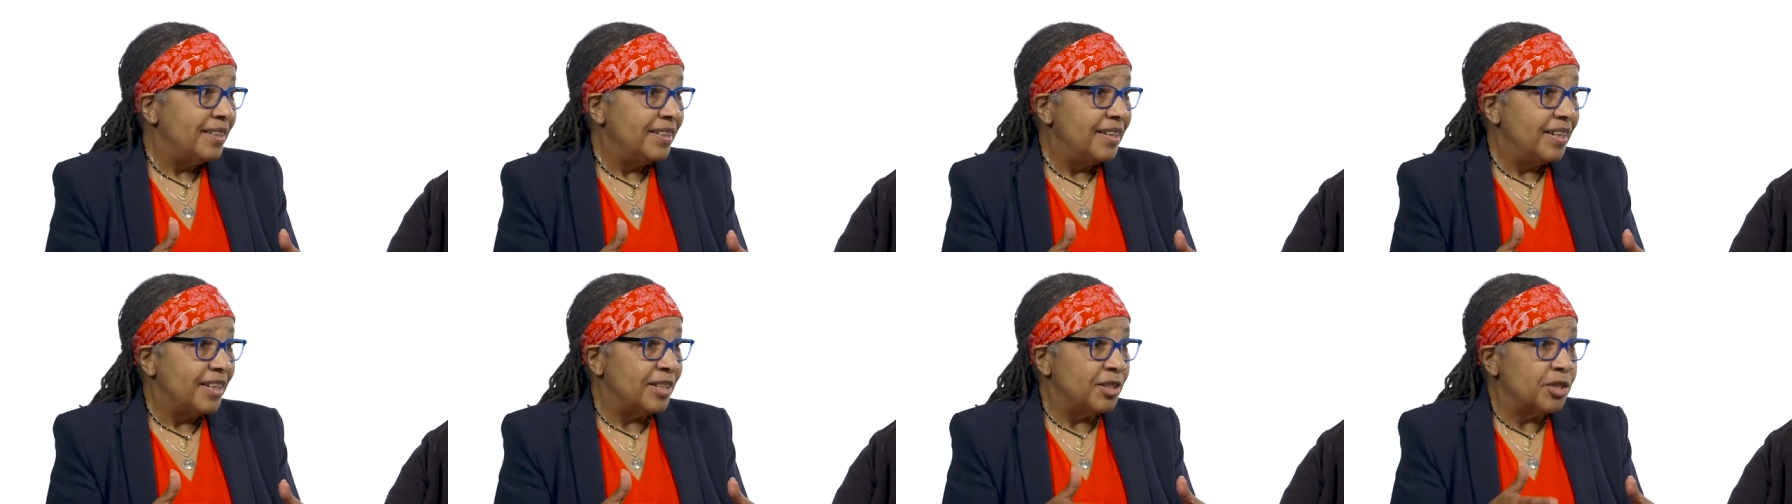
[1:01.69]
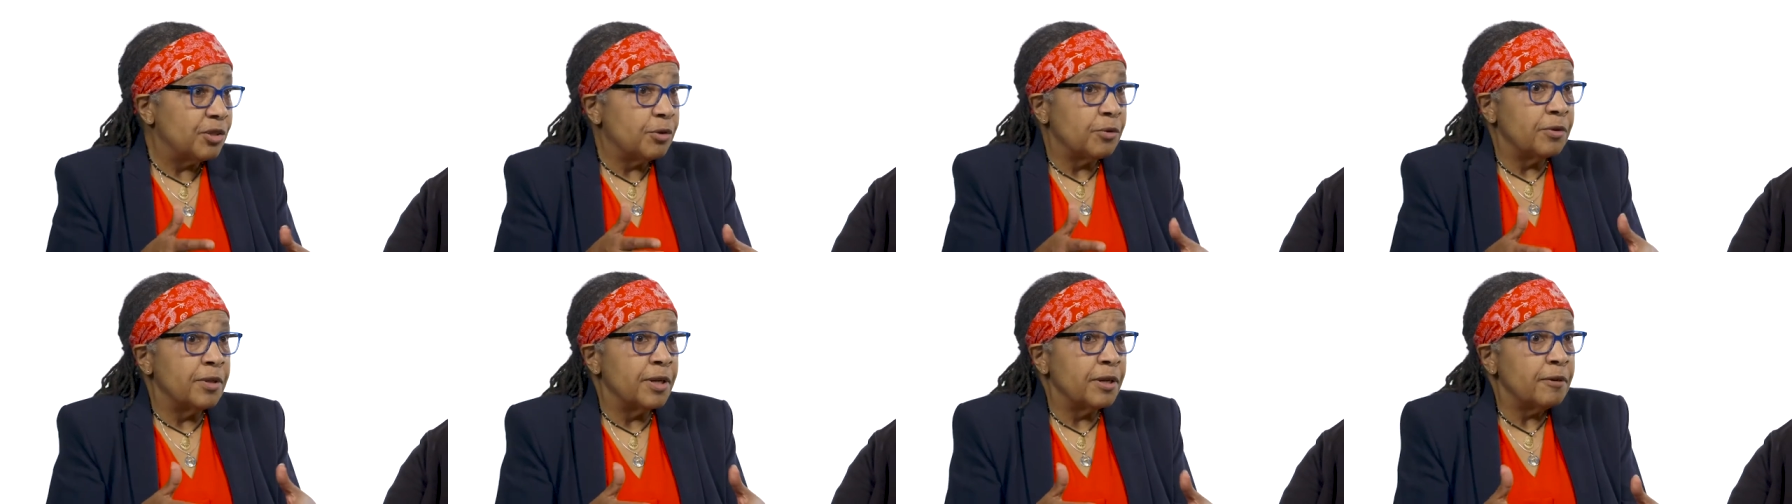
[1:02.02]
And
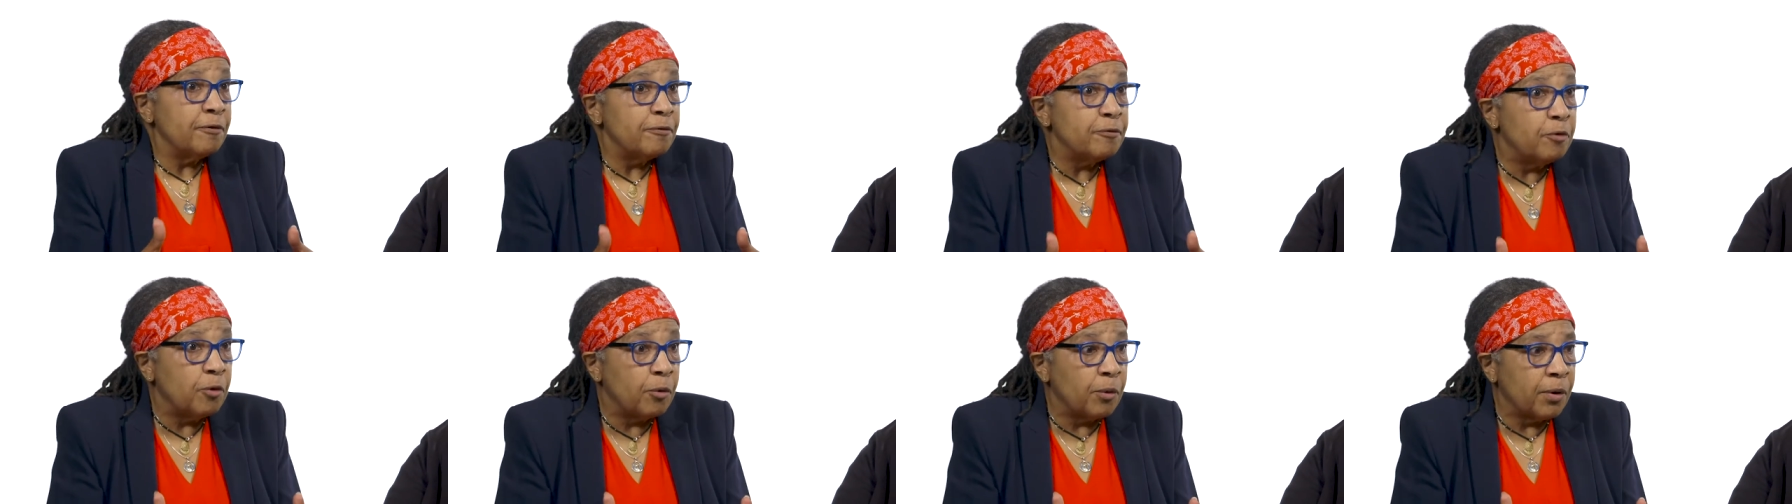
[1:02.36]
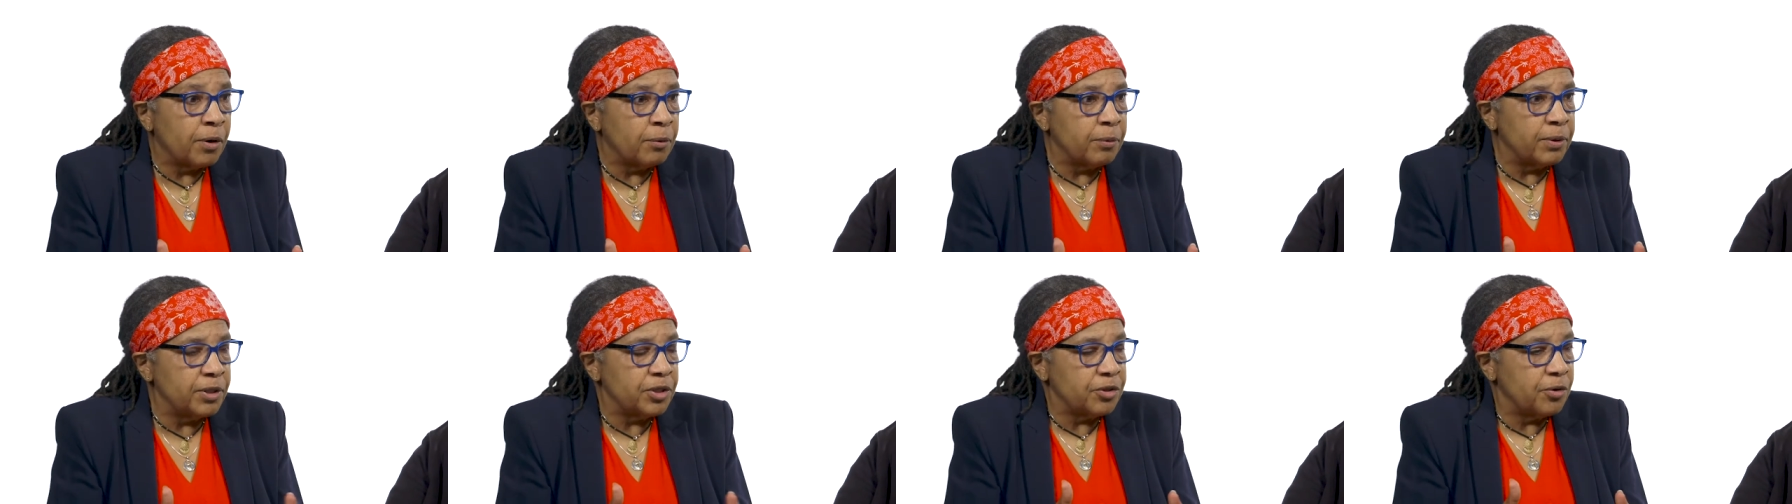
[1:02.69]
so therefore,
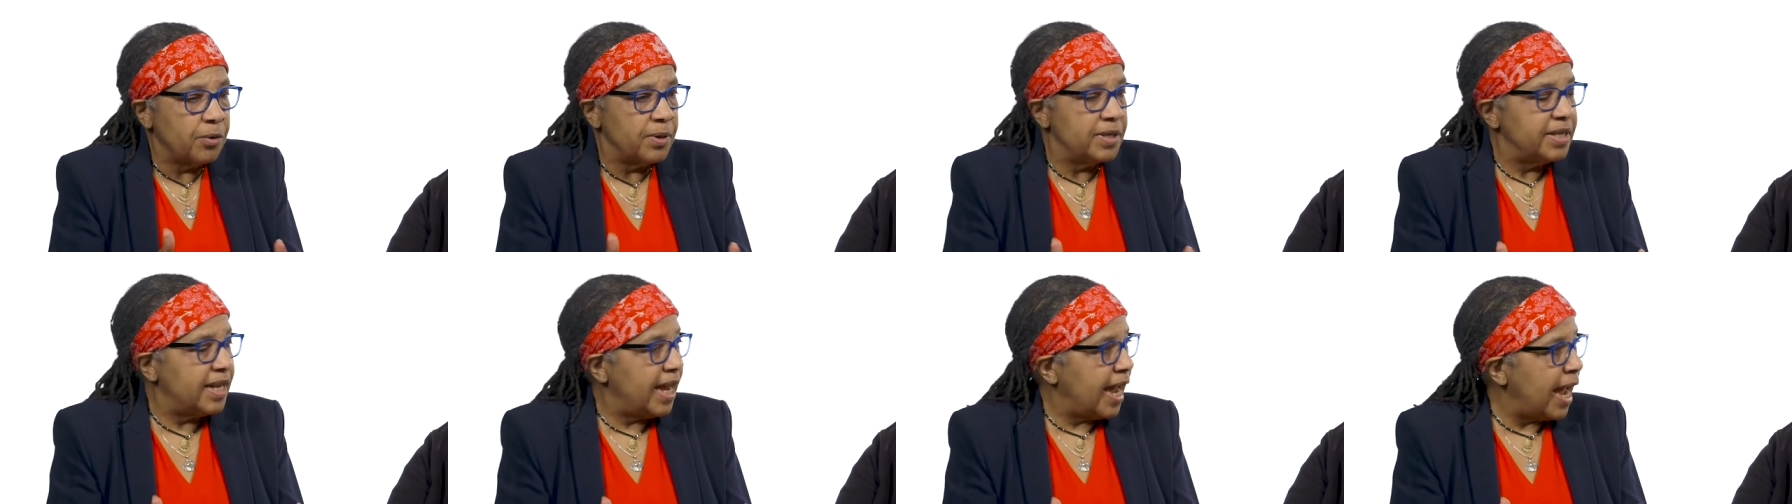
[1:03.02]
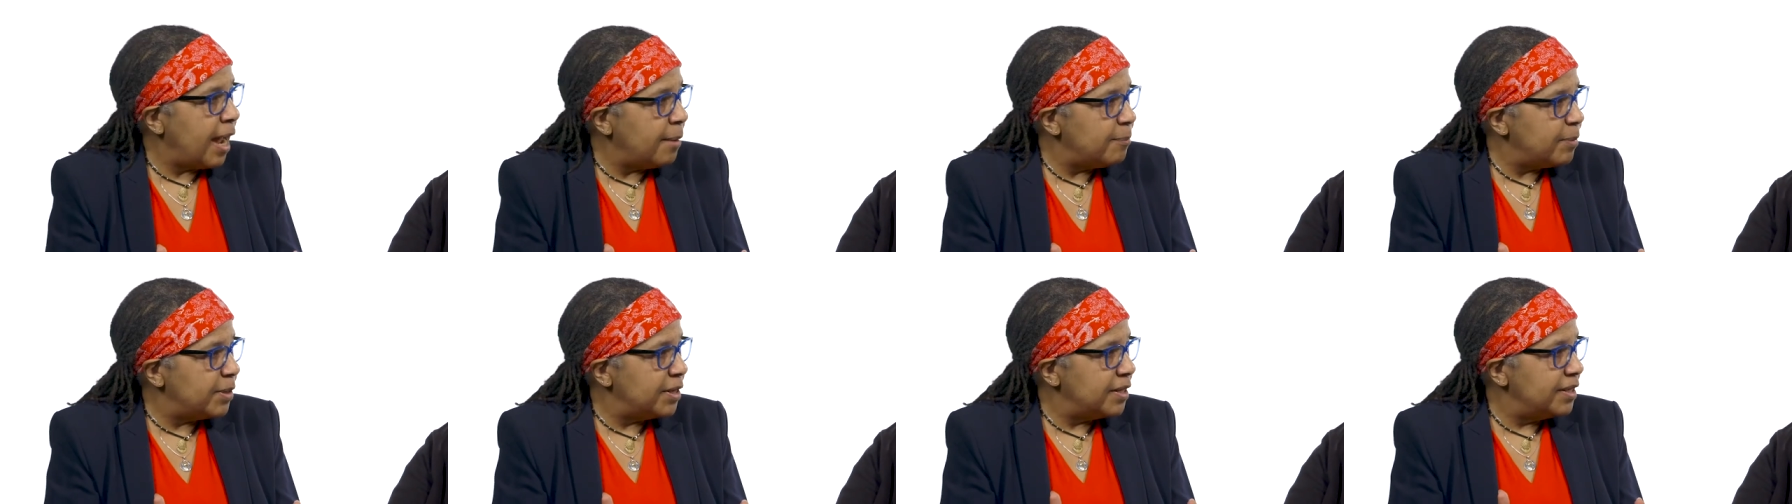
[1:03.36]
what's going to
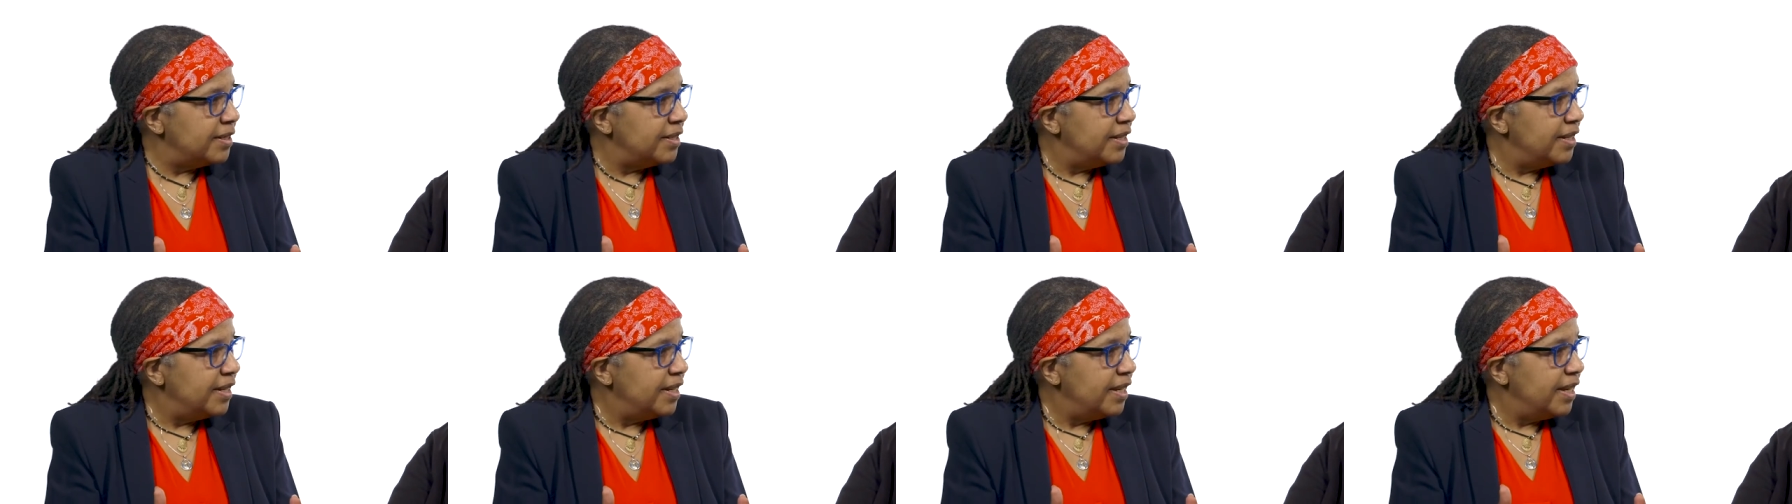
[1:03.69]
happen